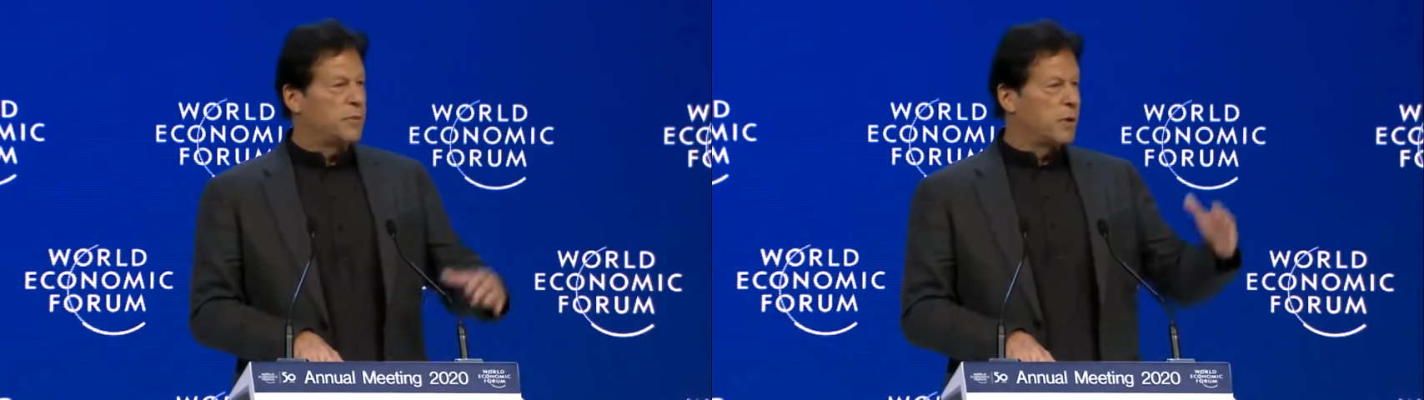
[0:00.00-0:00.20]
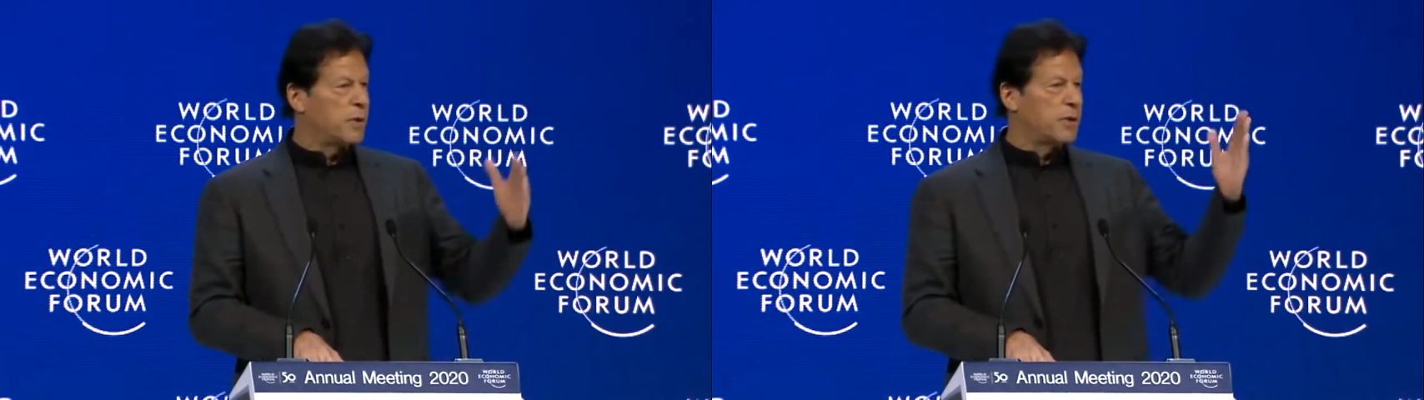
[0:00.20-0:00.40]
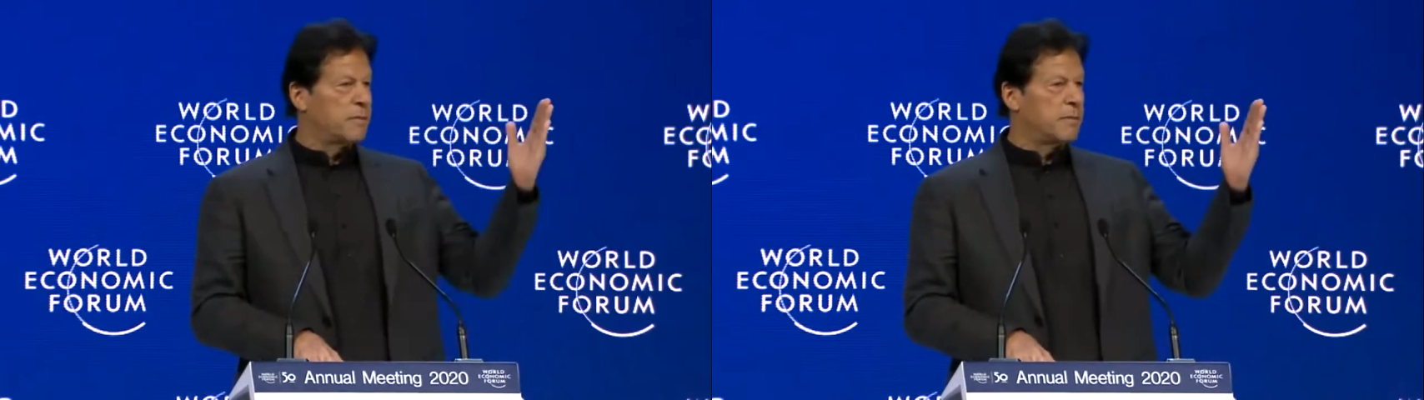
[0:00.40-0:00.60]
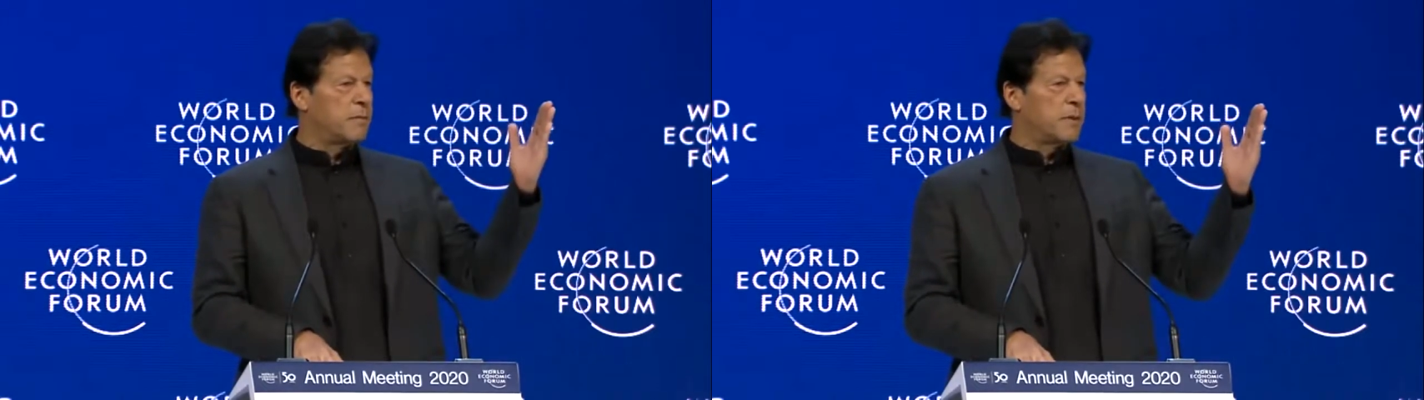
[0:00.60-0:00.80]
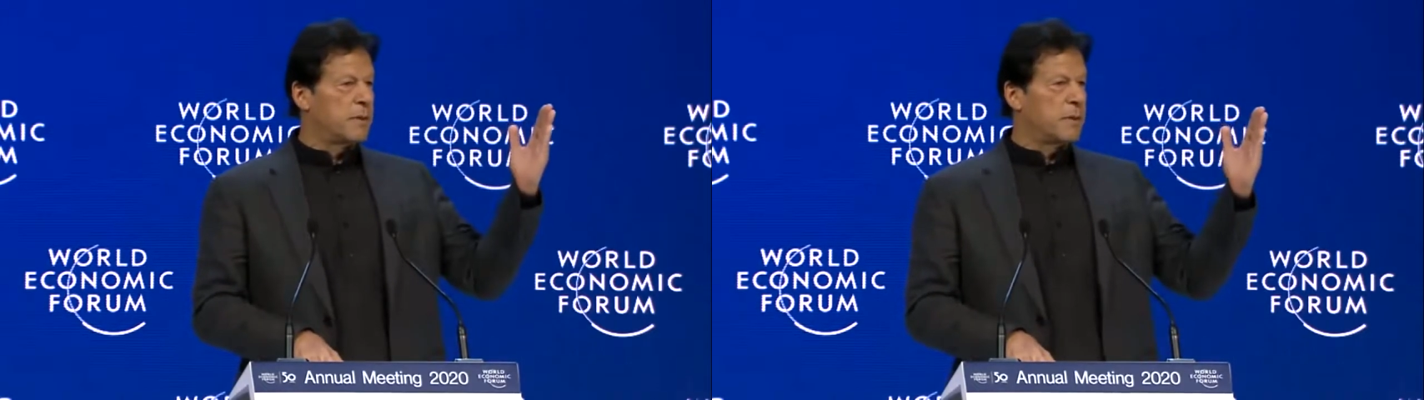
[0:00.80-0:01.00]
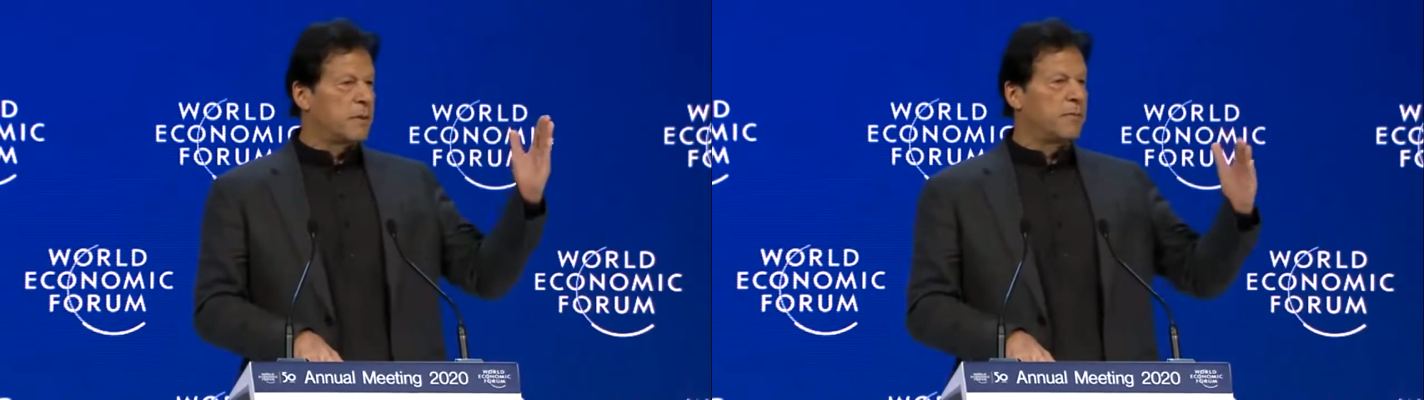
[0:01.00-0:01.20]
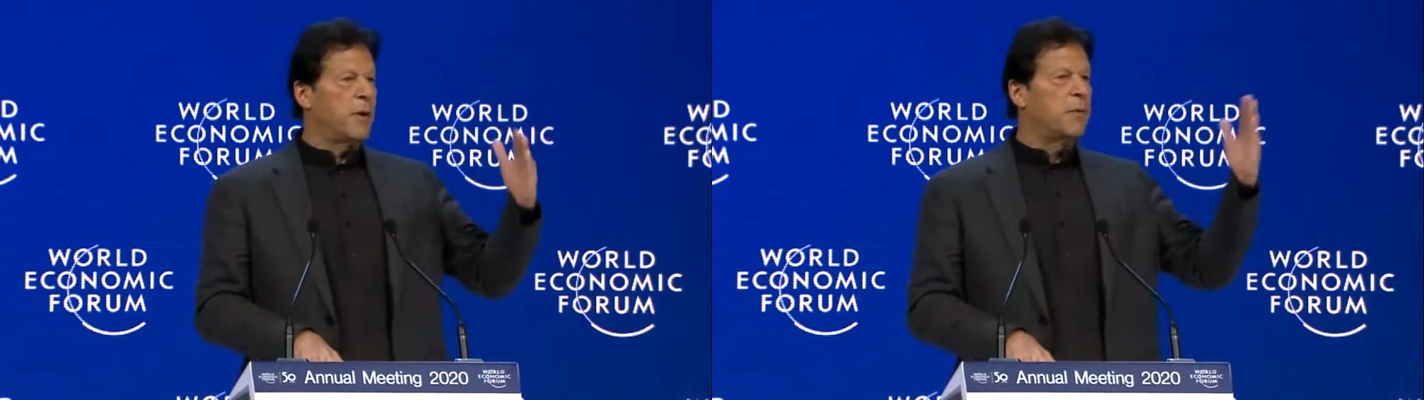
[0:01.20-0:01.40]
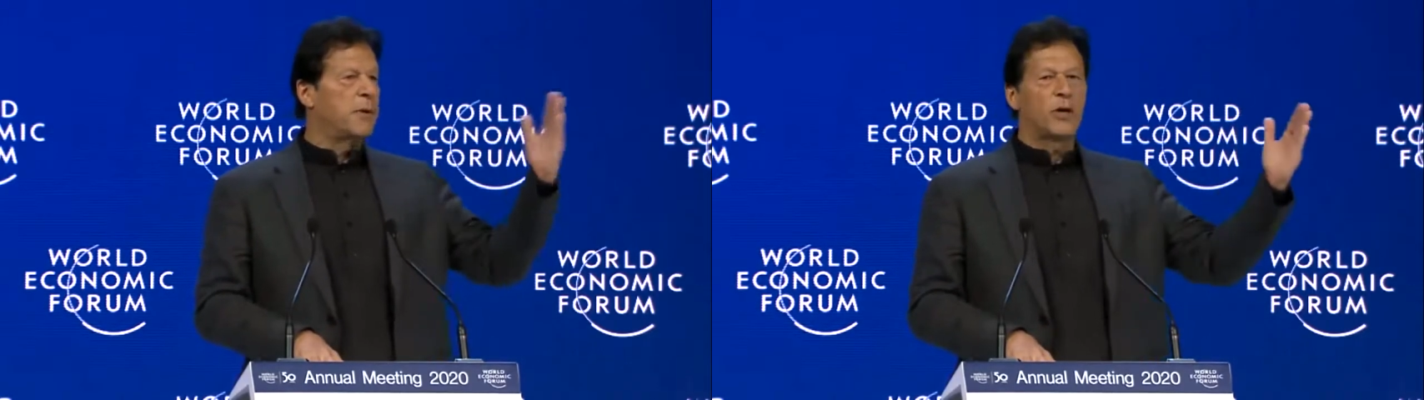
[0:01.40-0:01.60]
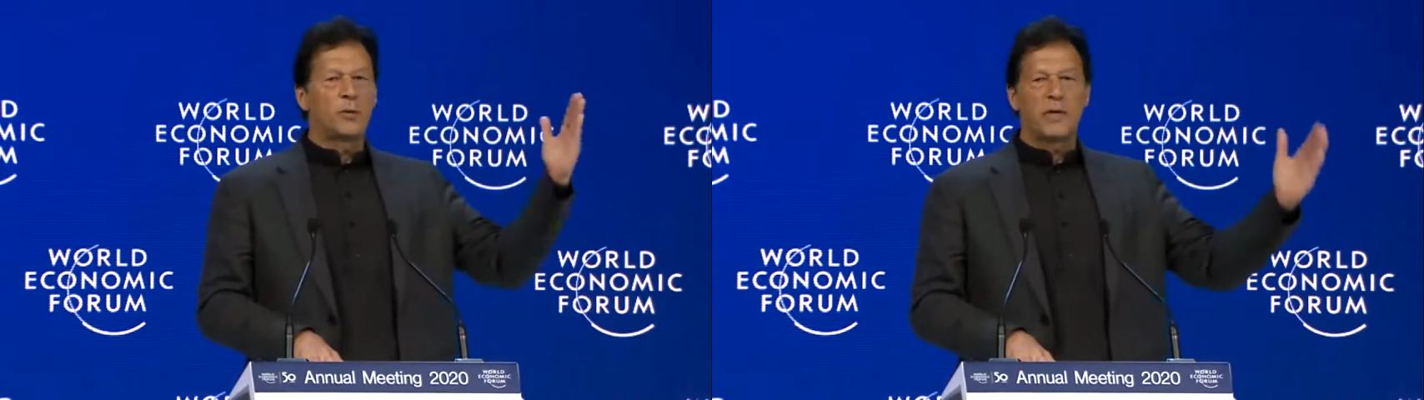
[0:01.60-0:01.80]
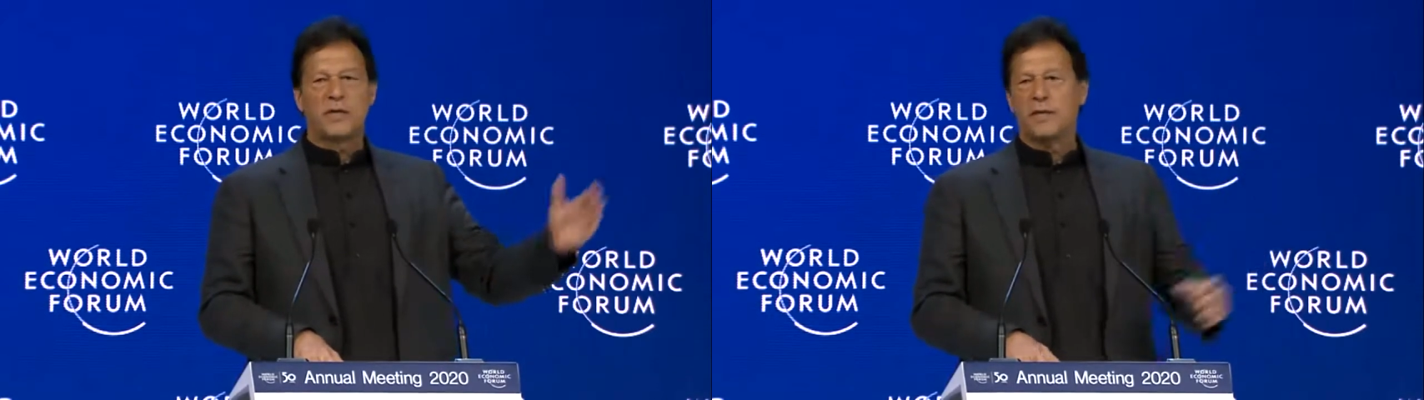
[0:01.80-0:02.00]
western province
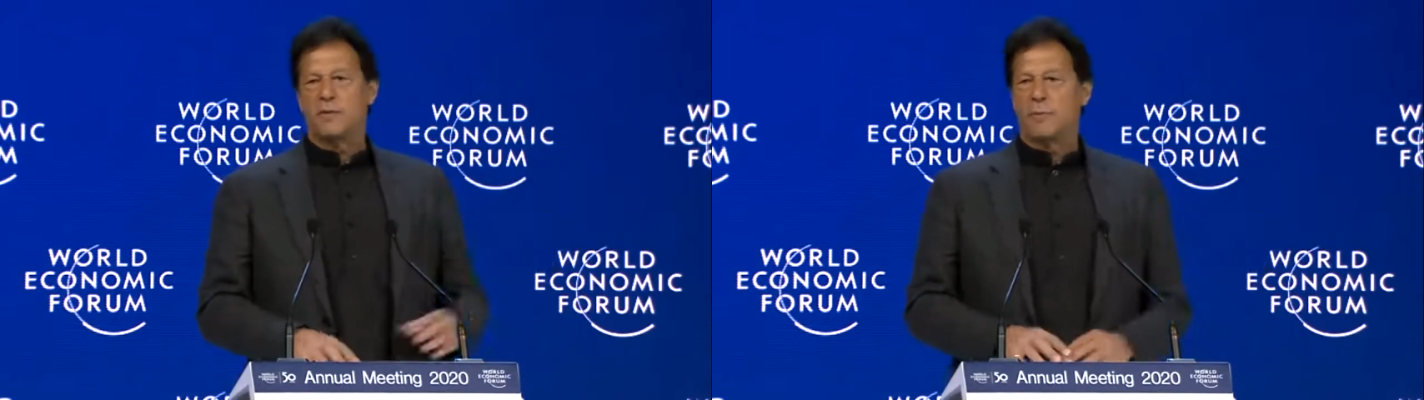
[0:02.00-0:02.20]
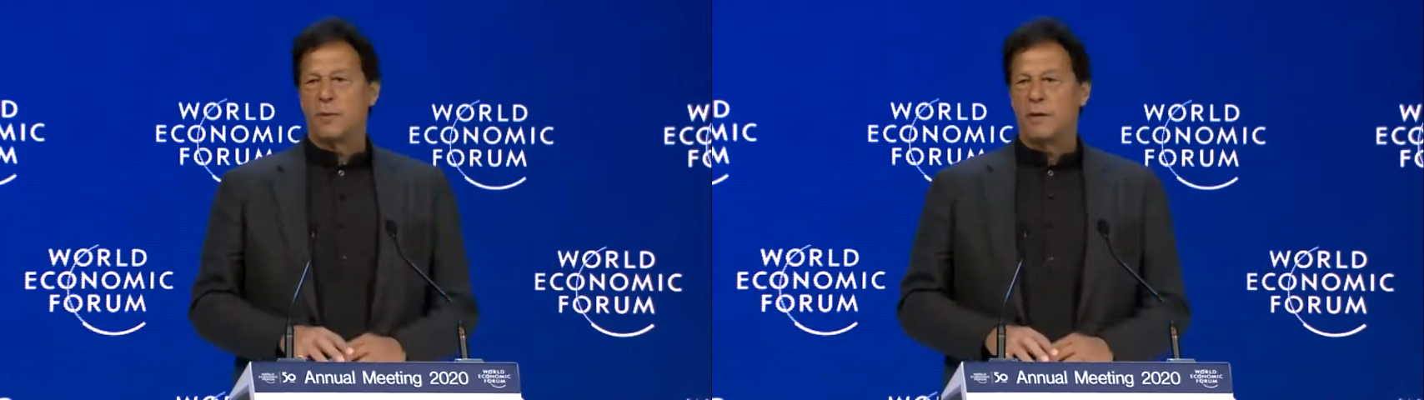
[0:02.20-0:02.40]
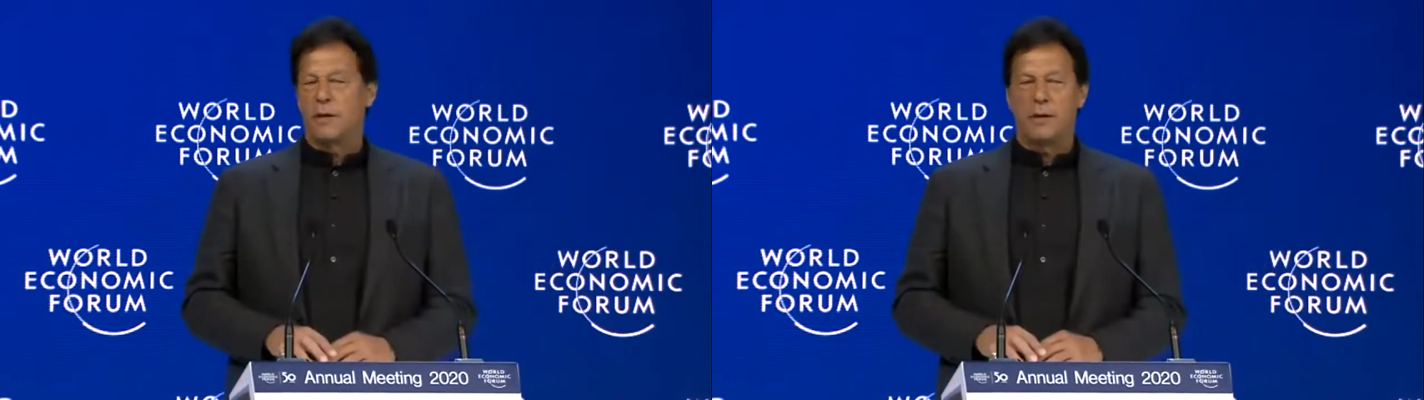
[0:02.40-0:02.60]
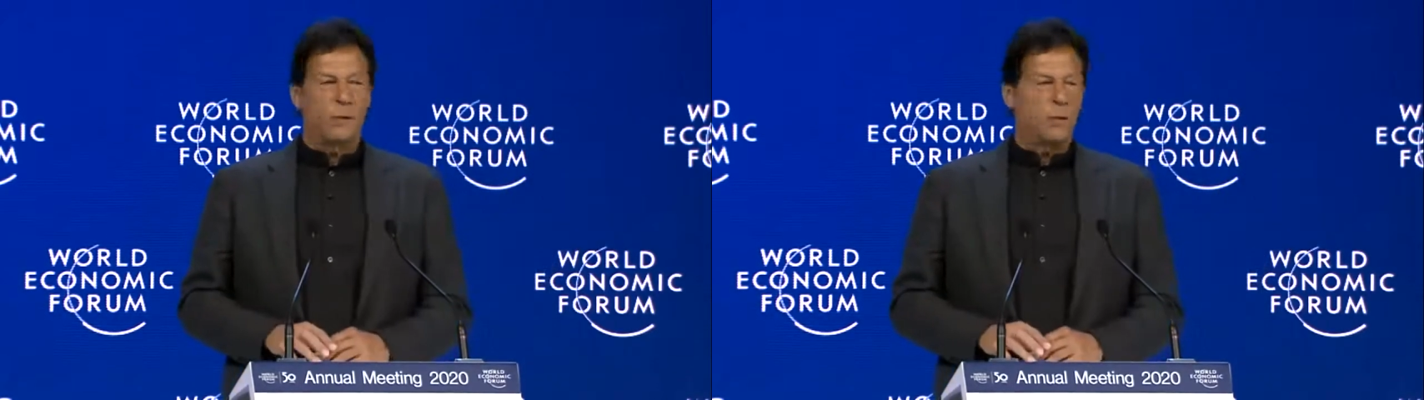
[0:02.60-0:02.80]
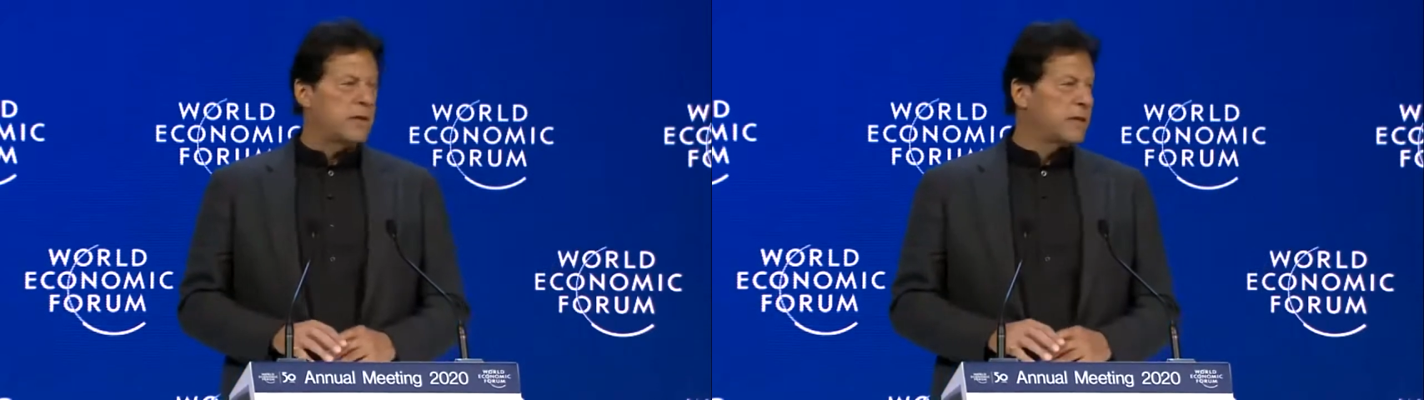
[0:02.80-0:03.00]
called Pakhtunkhwa.